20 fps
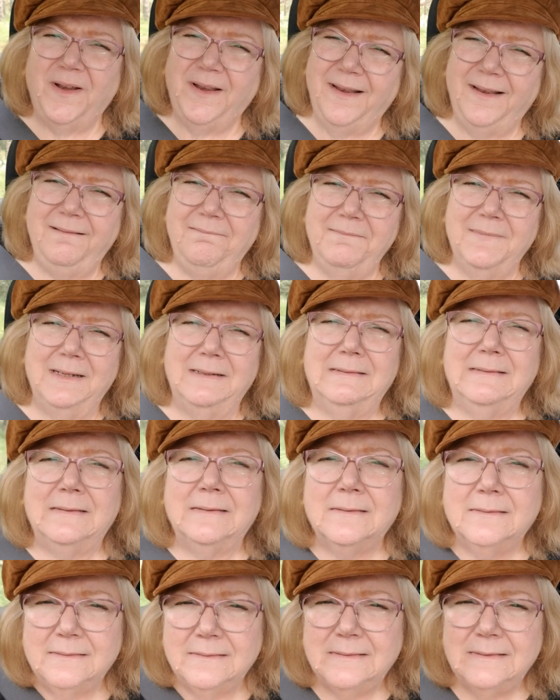no,
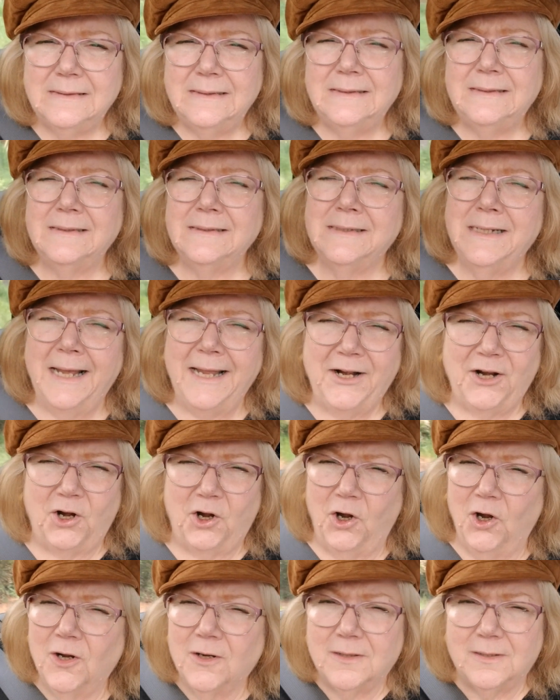it kind of
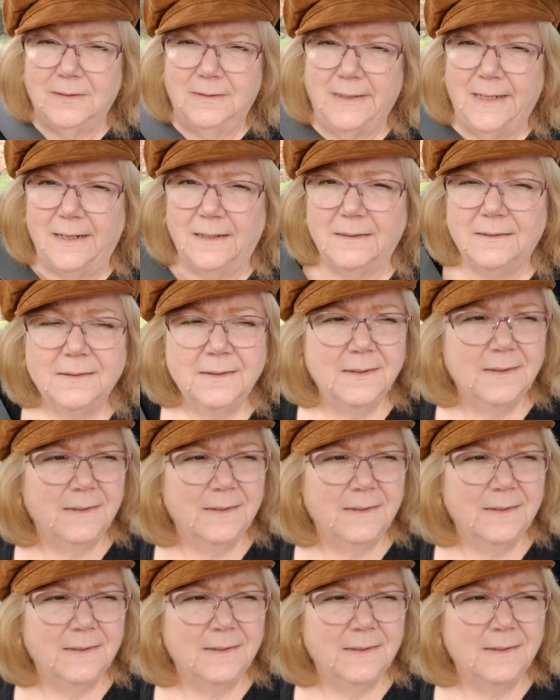hurts a little.